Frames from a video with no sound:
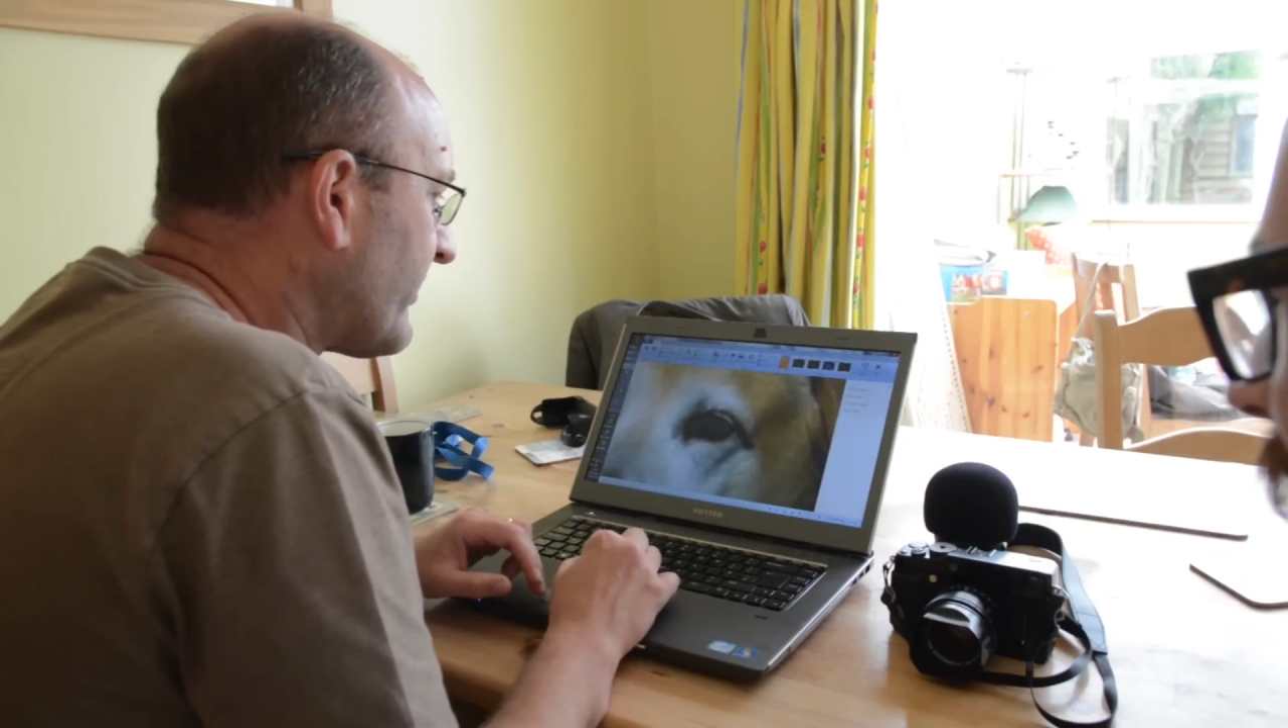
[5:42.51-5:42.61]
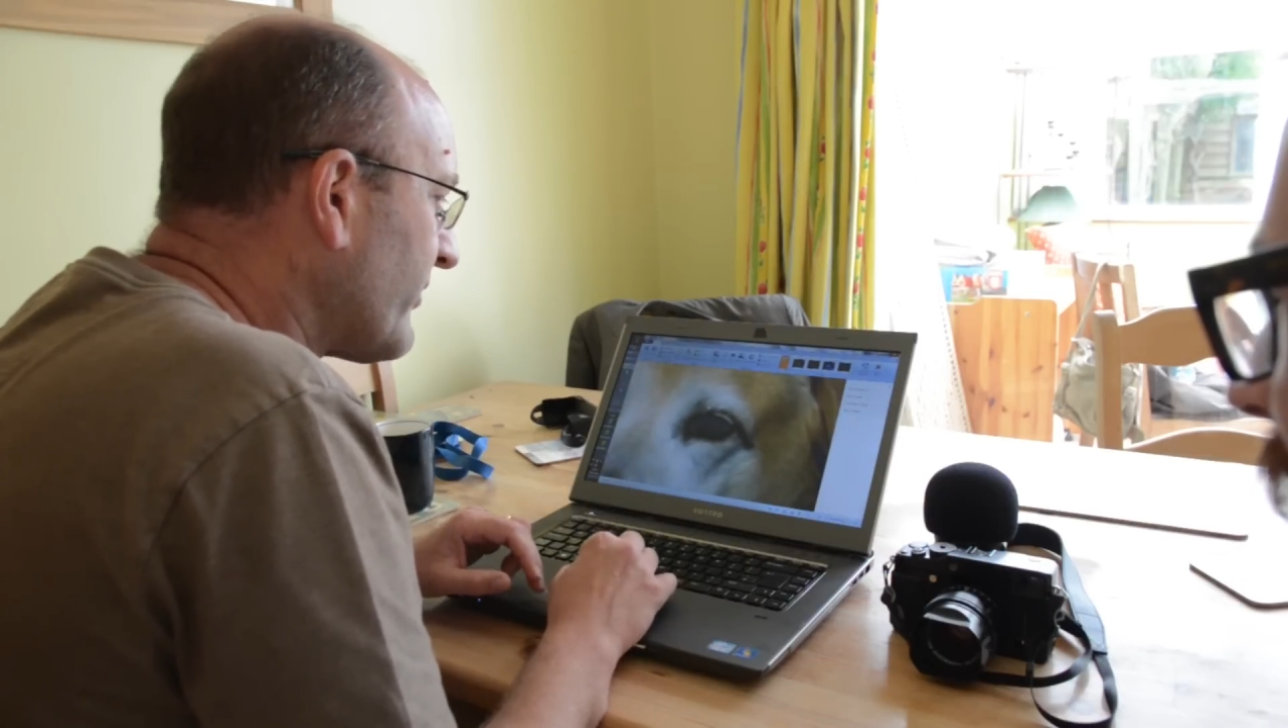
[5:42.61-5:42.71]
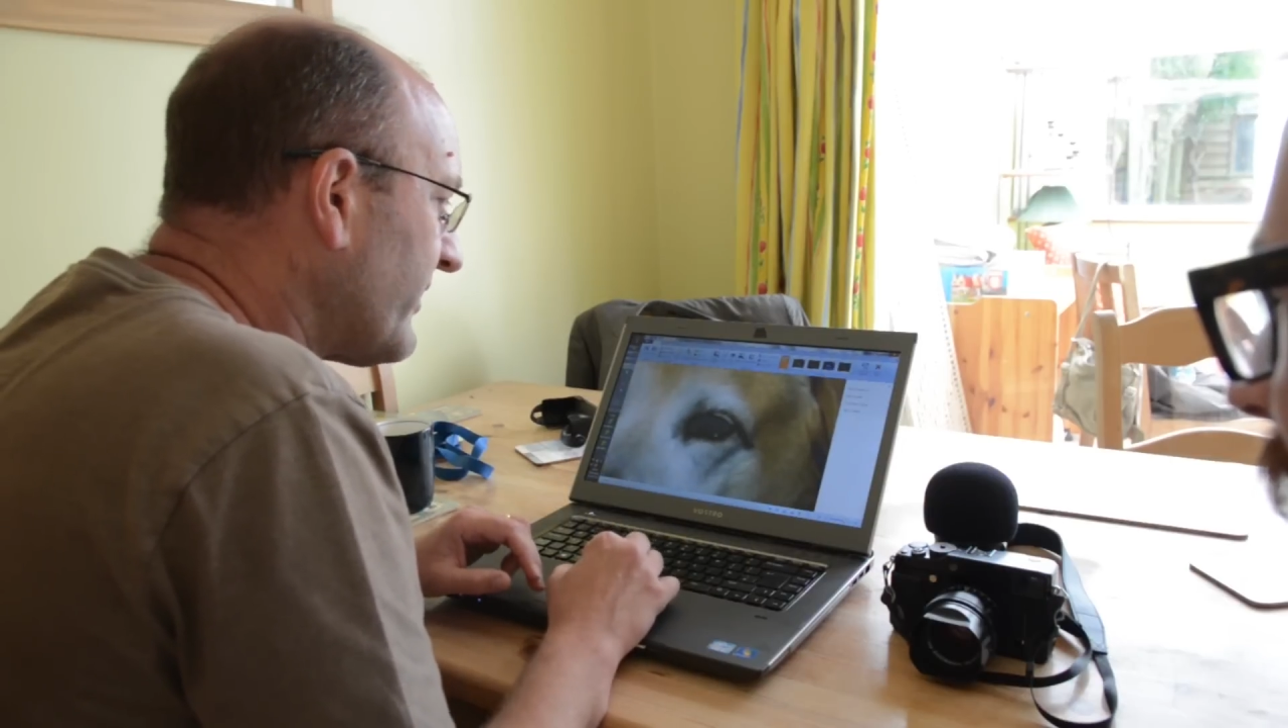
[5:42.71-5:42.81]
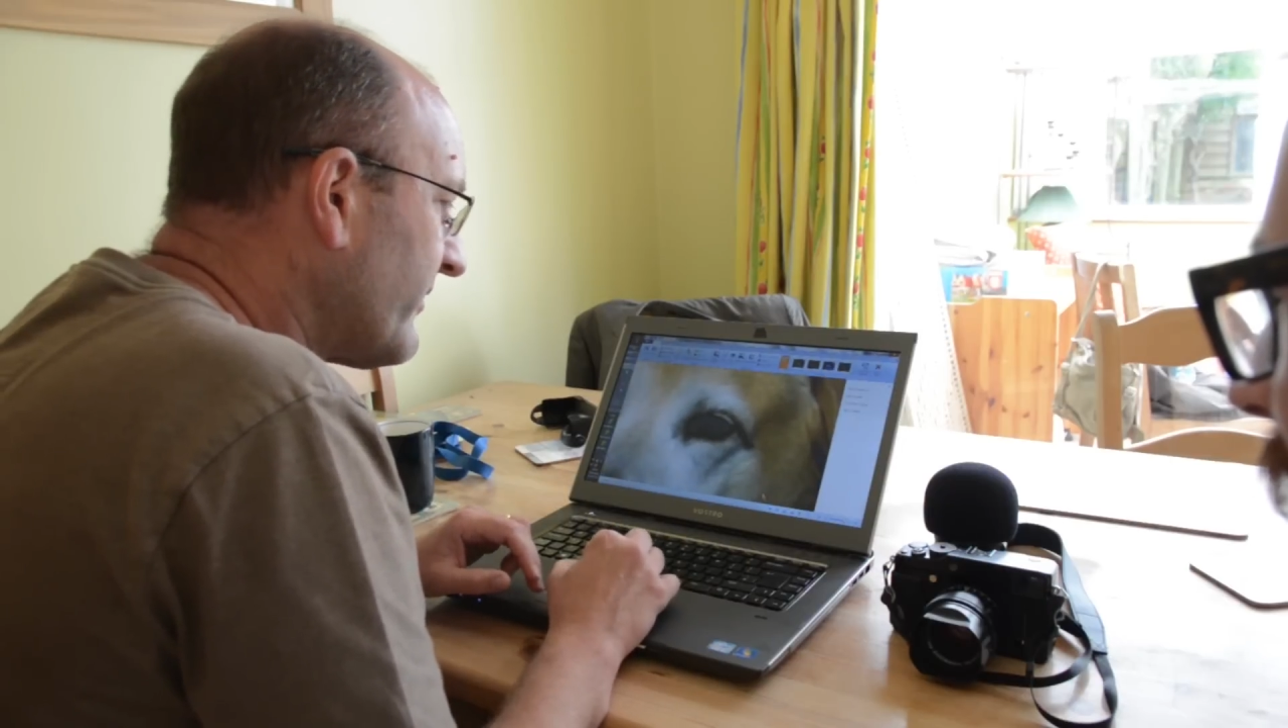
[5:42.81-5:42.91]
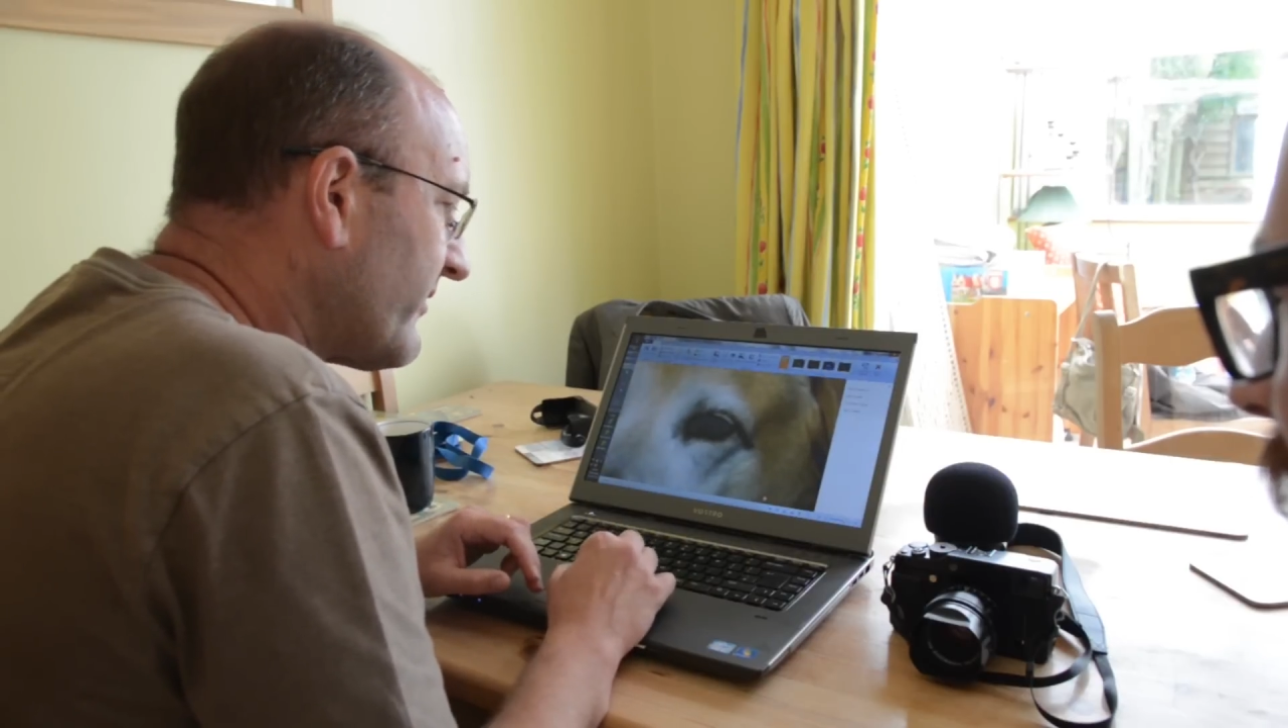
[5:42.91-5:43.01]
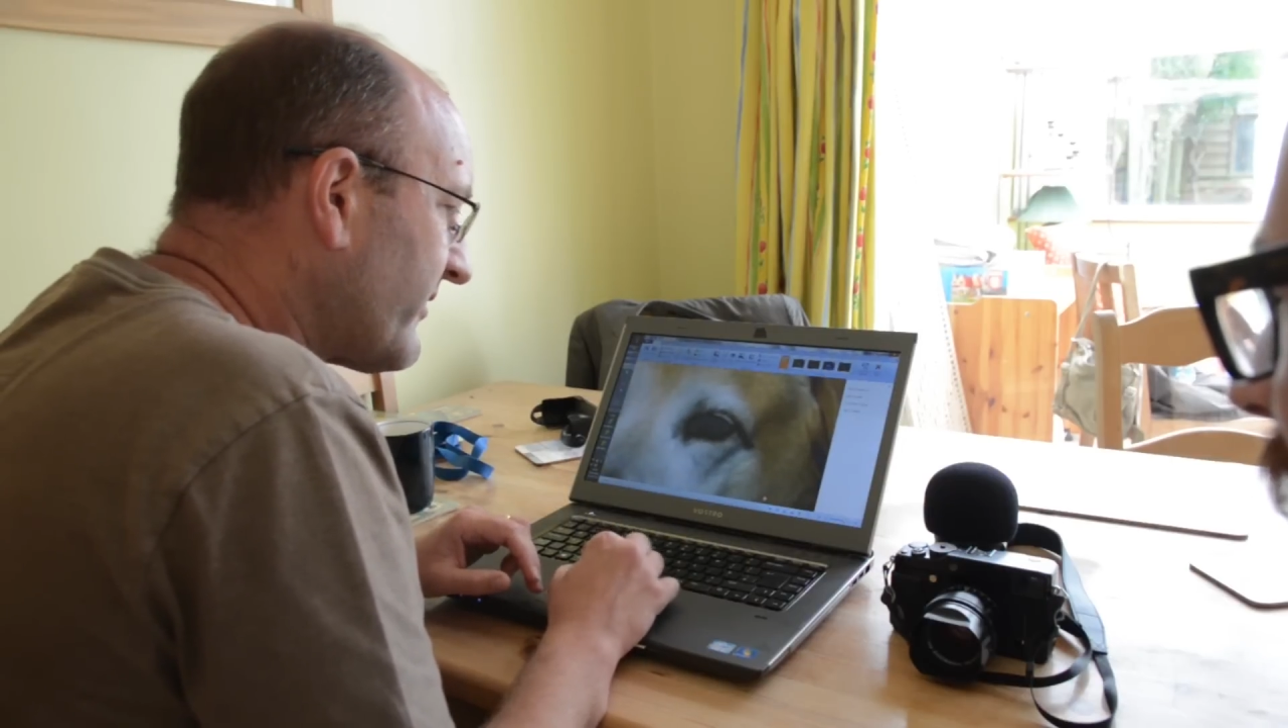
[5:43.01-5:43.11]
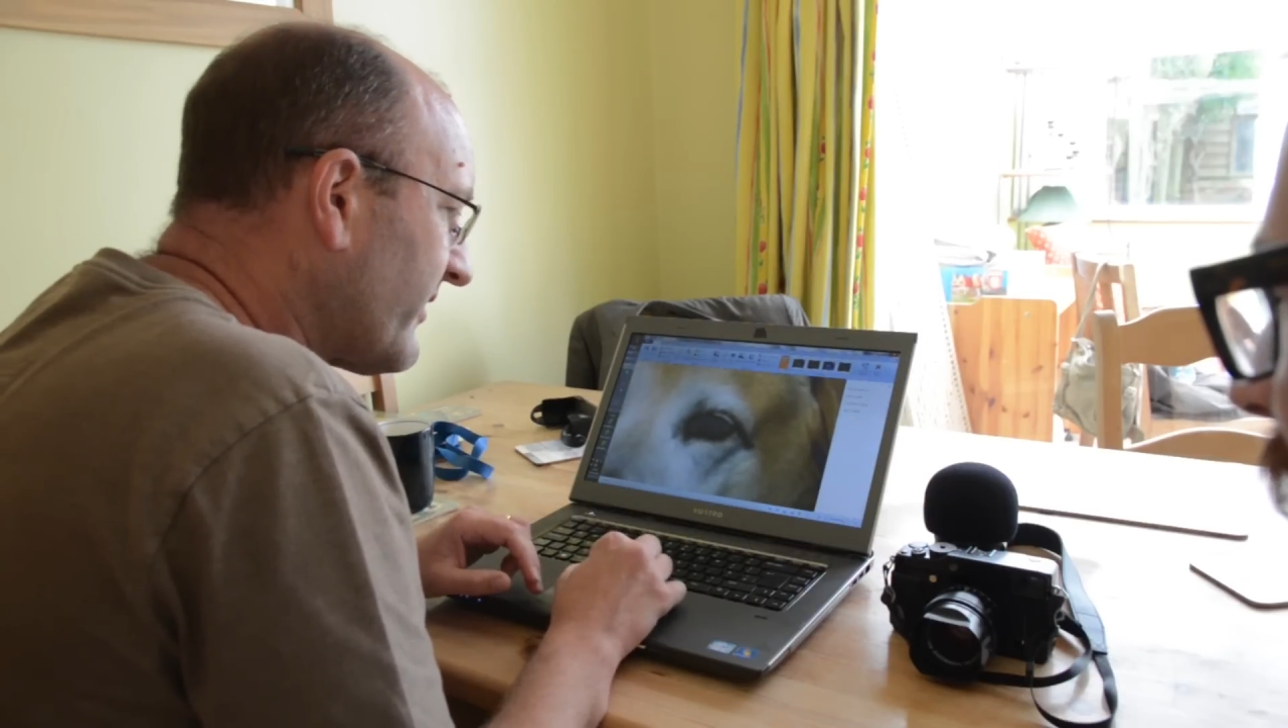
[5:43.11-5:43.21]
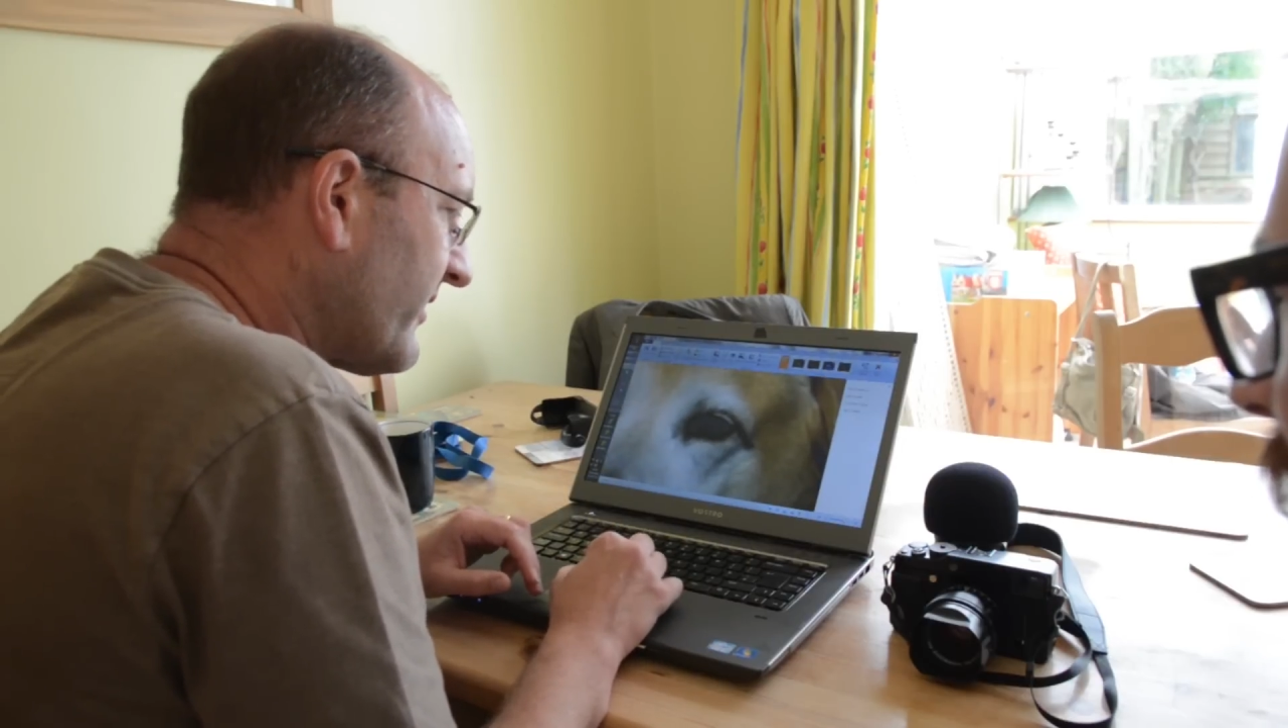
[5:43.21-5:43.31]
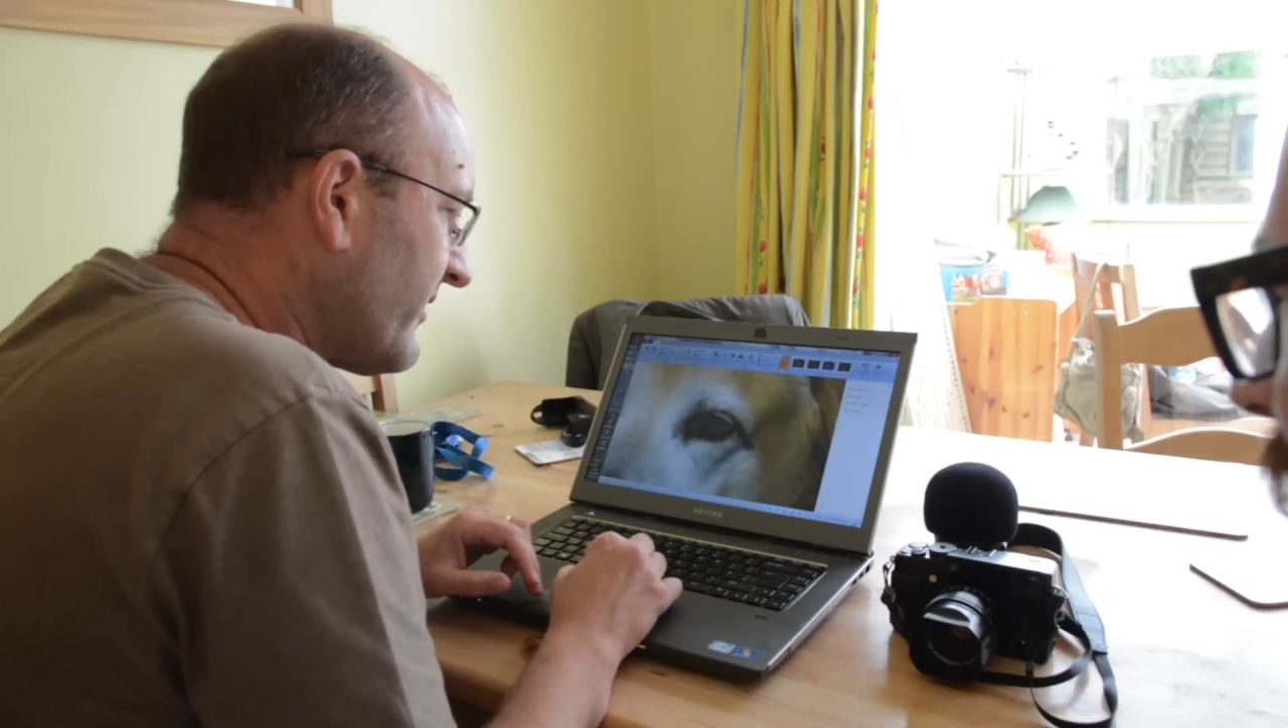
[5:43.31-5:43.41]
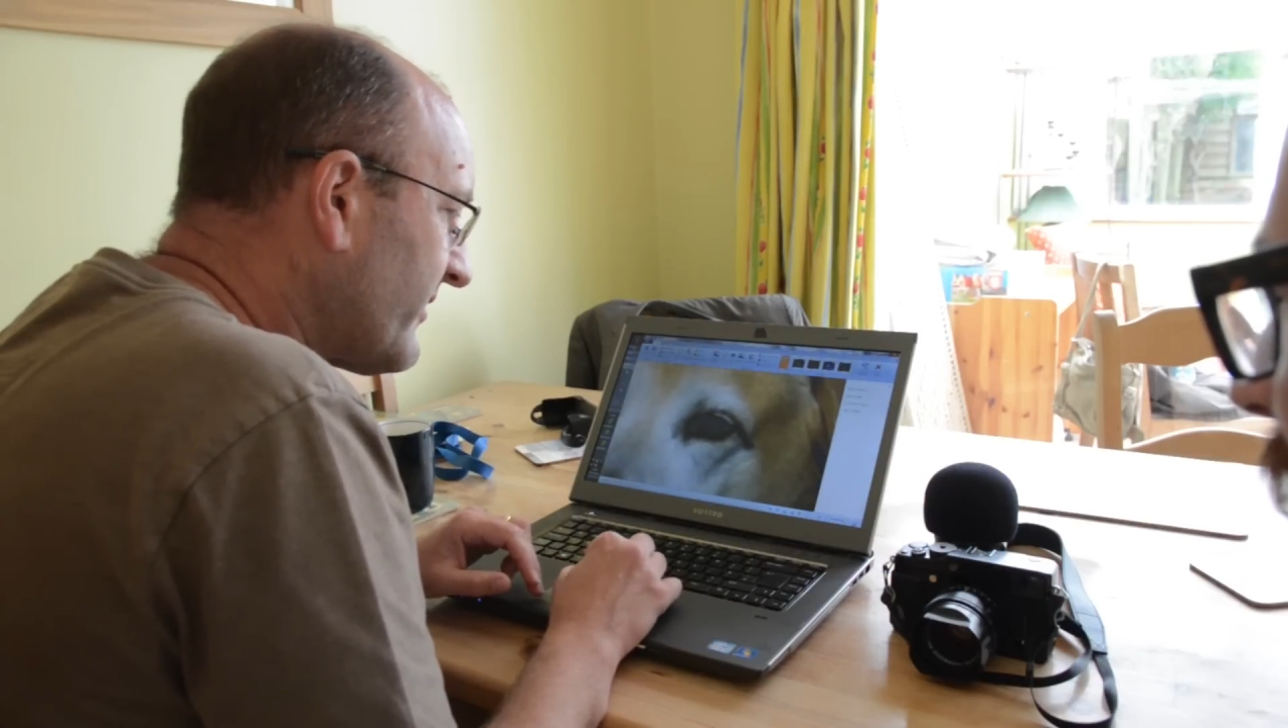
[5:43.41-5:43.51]
quite
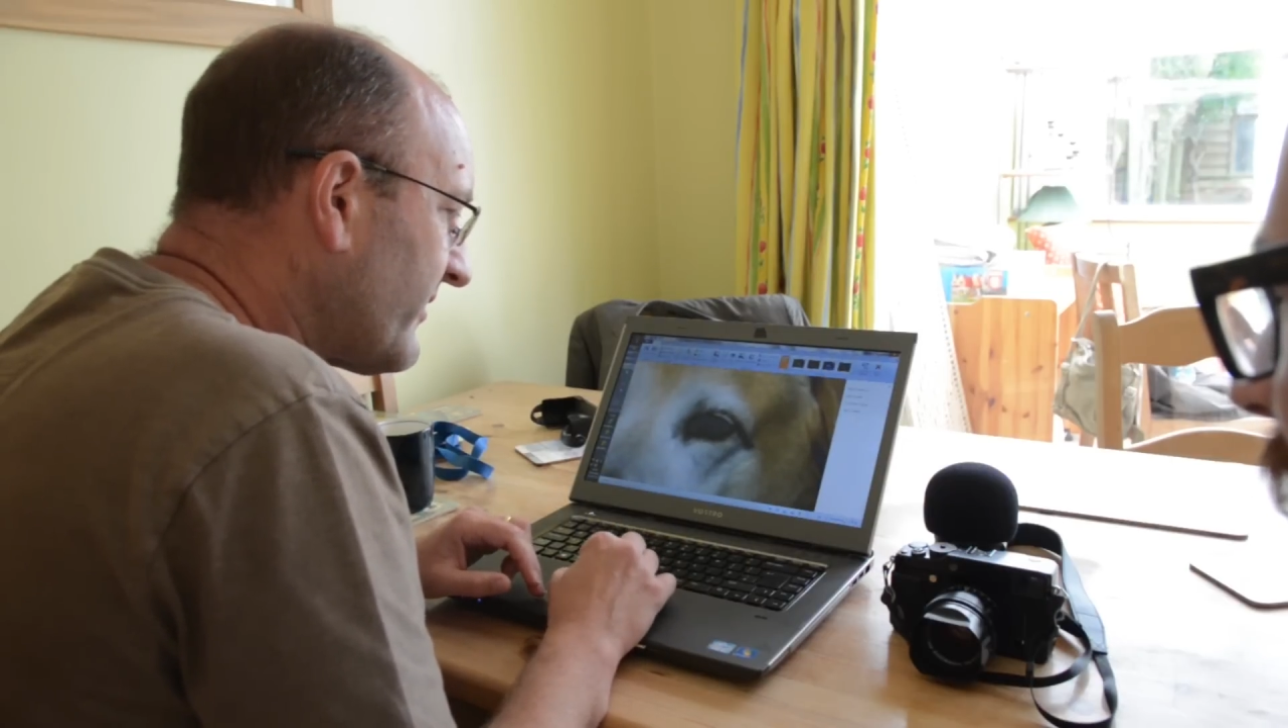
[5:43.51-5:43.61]
uh,